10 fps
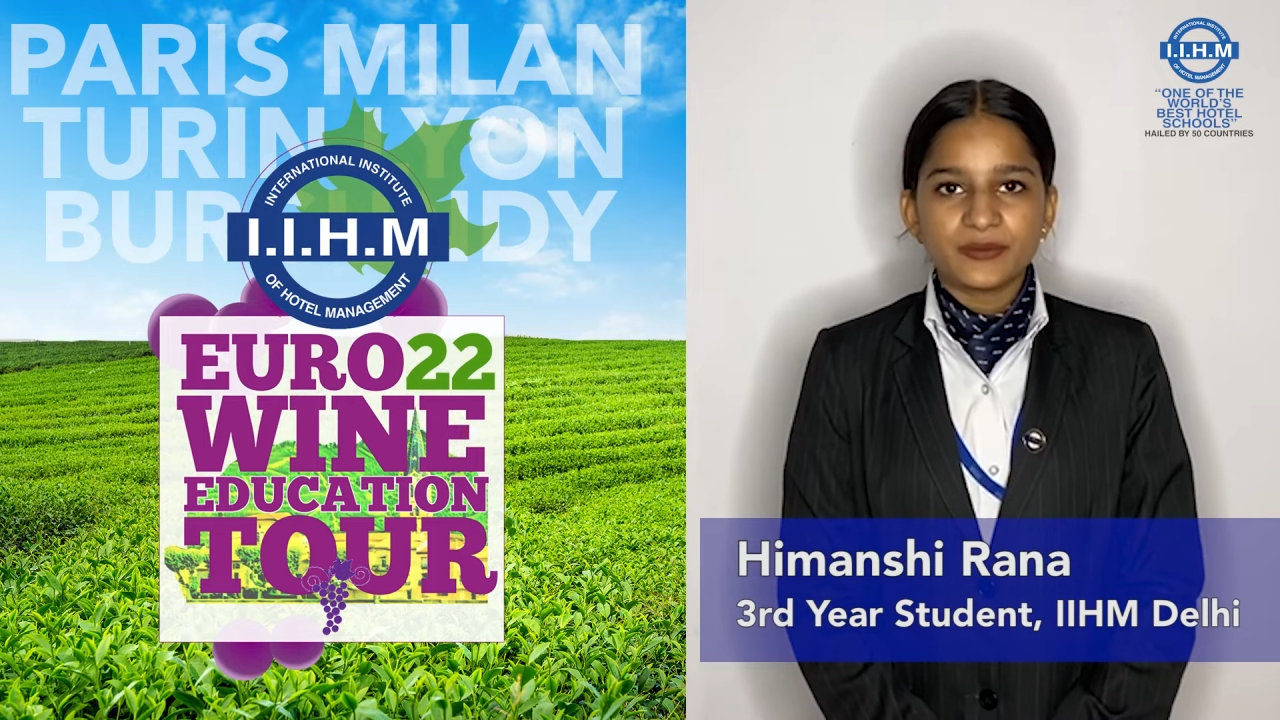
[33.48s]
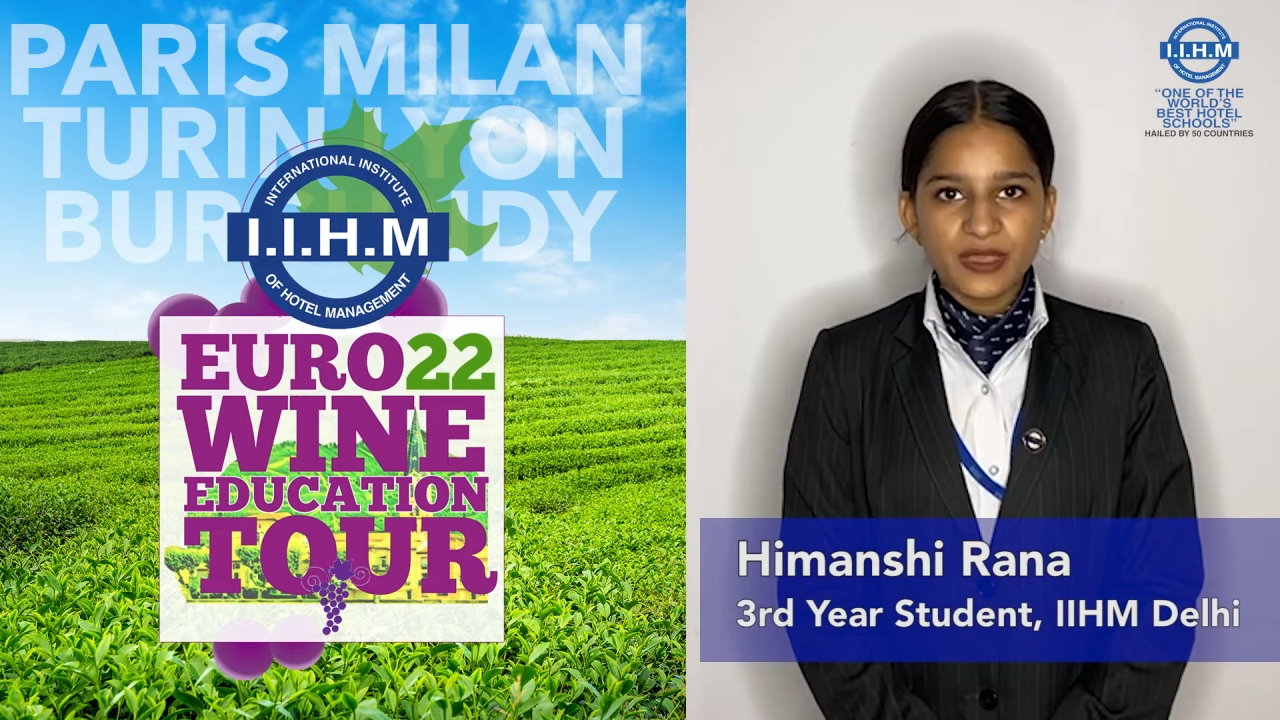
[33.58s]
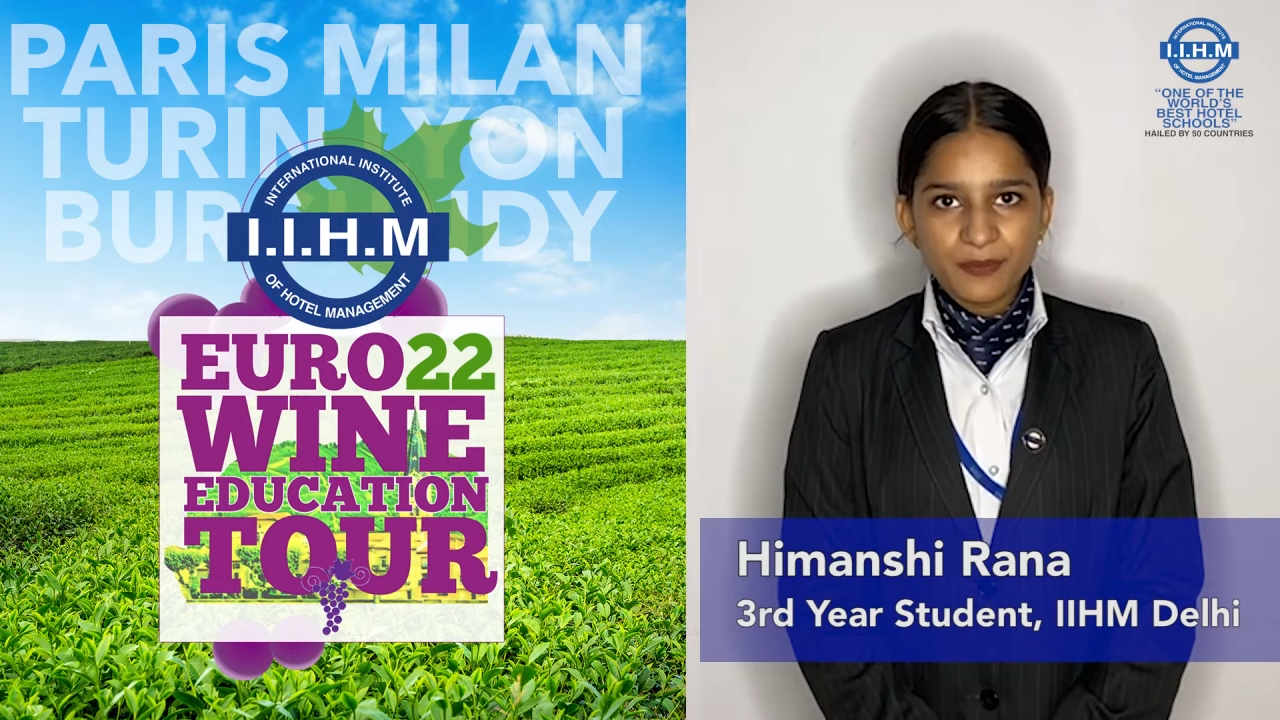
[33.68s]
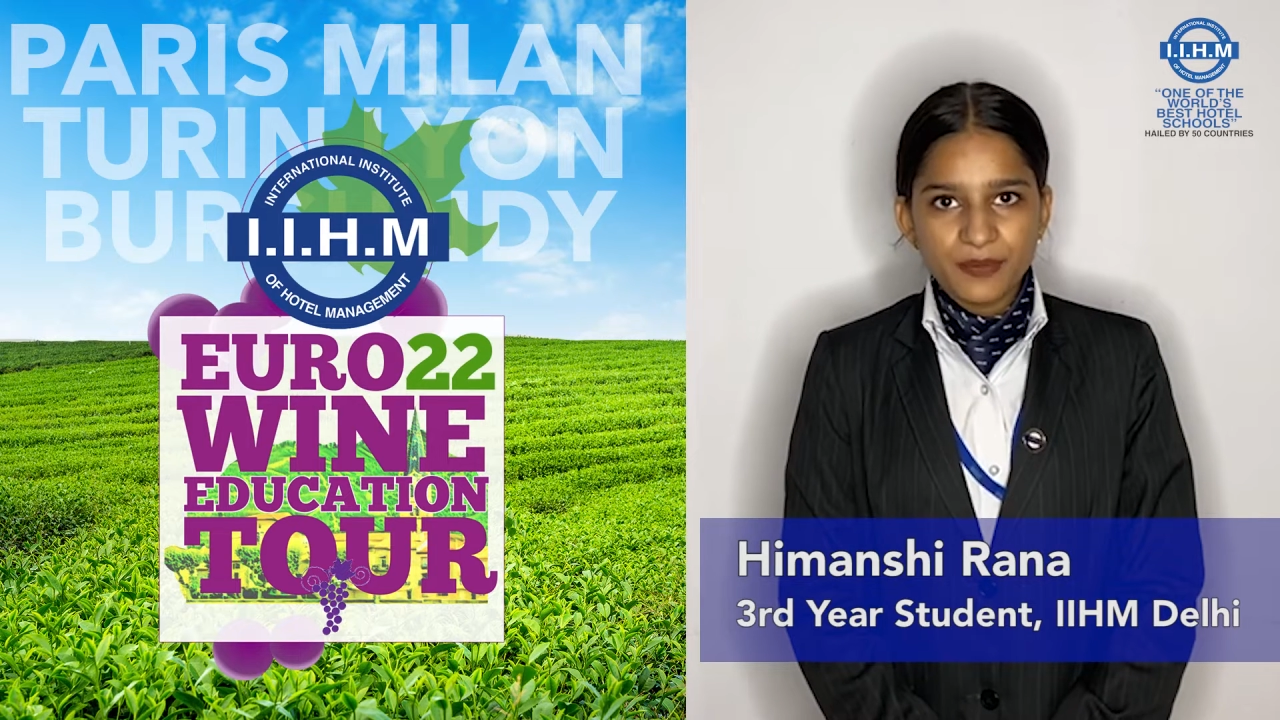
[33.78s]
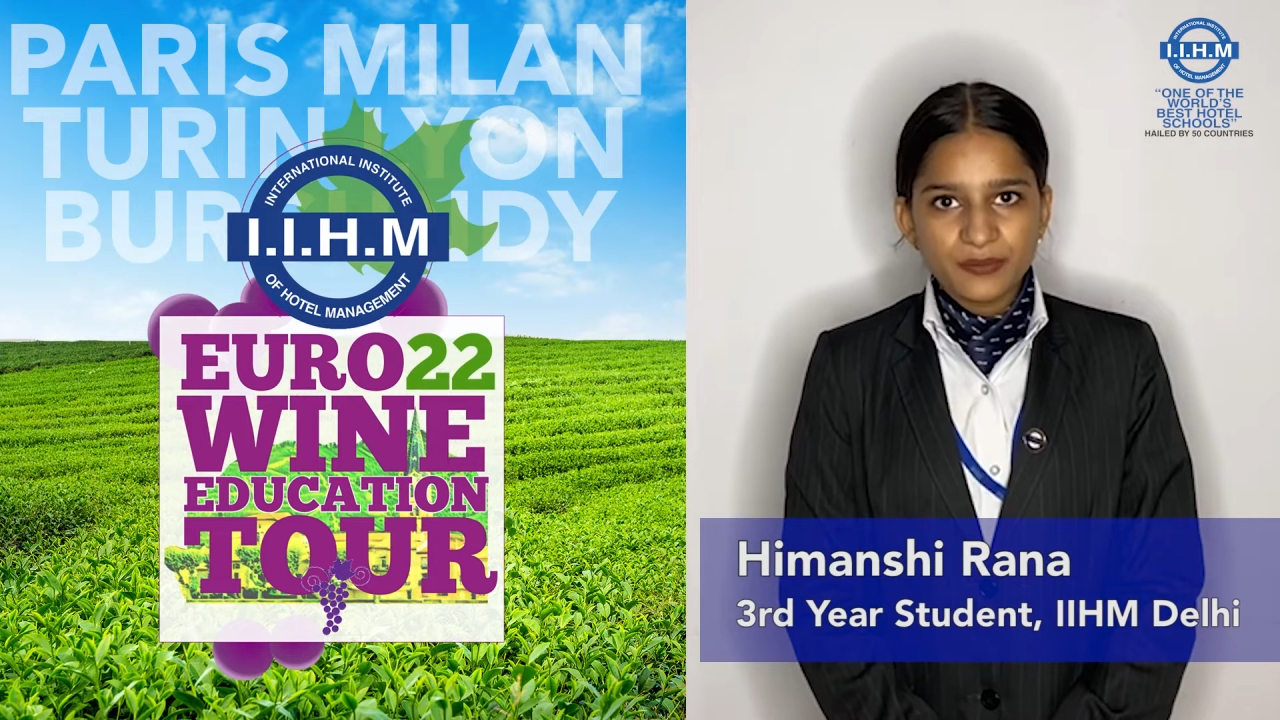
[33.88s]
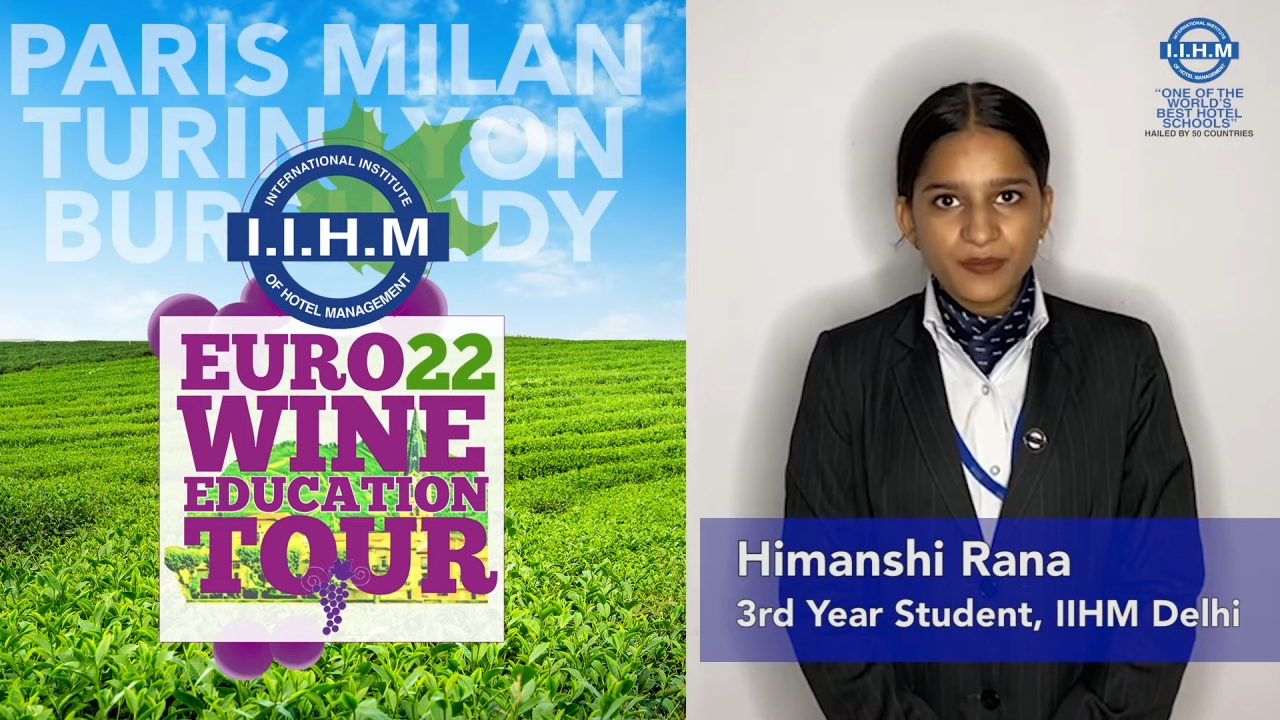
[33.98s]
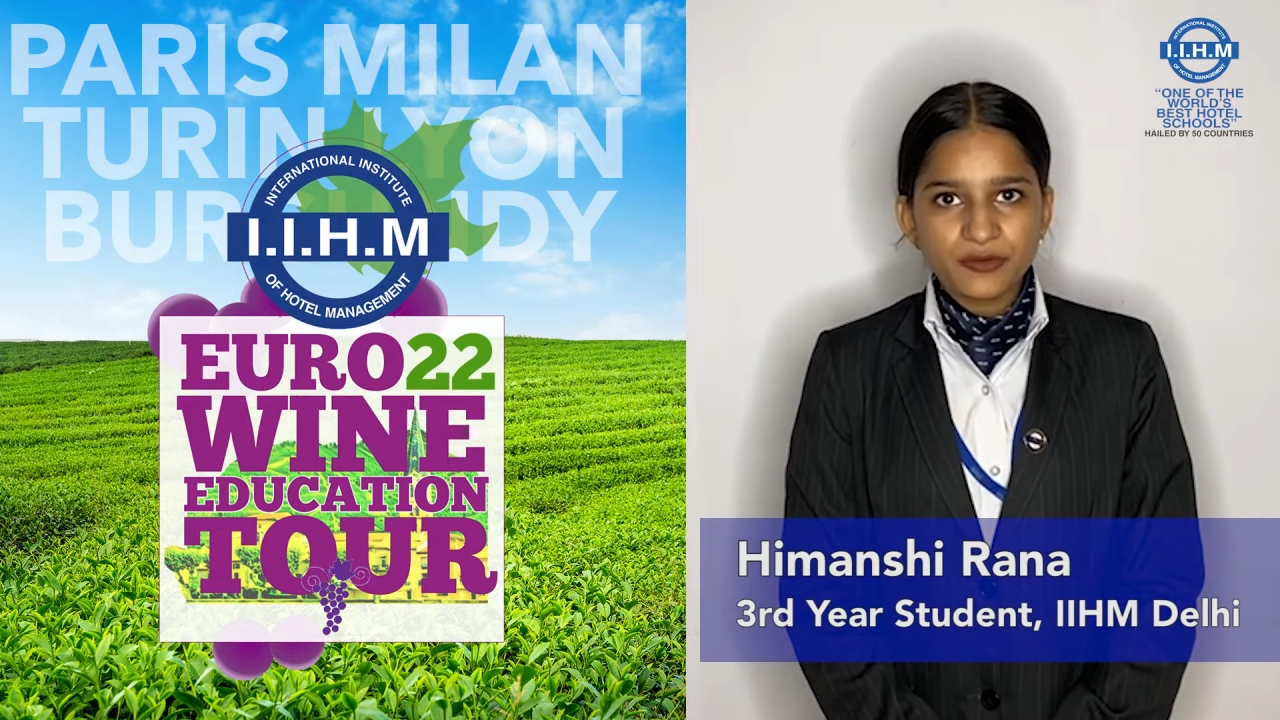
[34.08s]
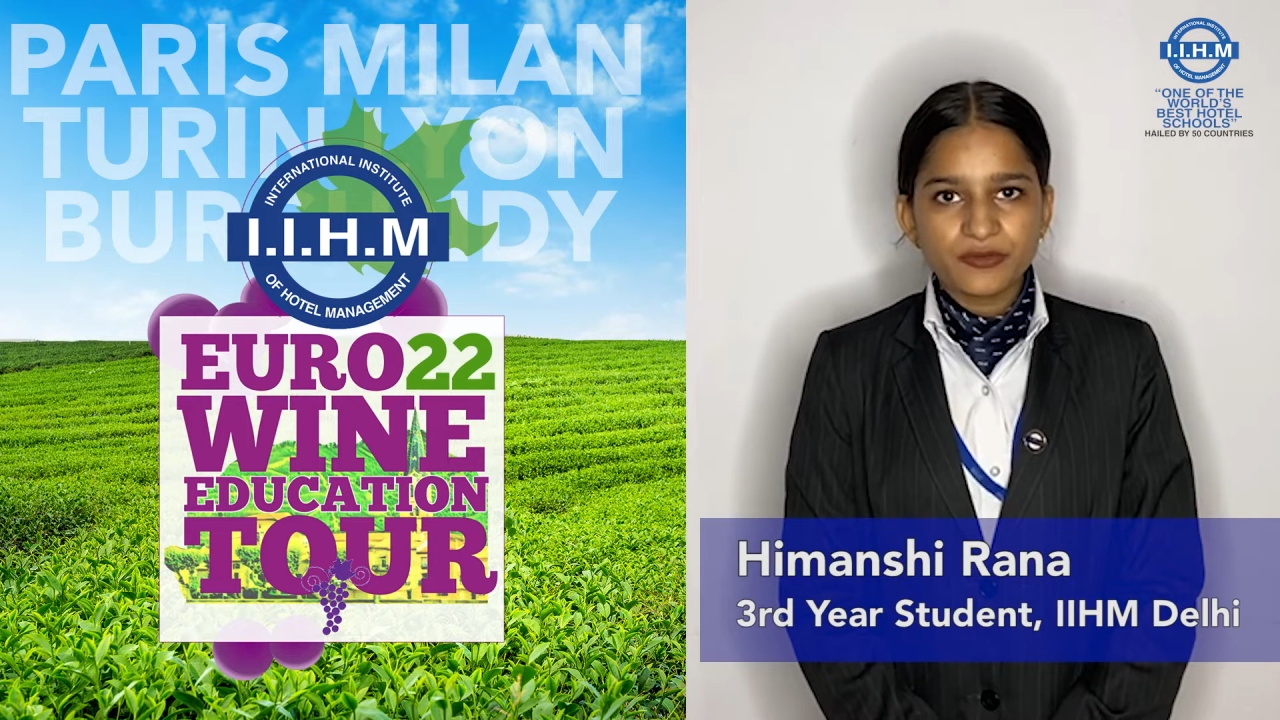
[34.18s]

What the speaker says: in Piedmont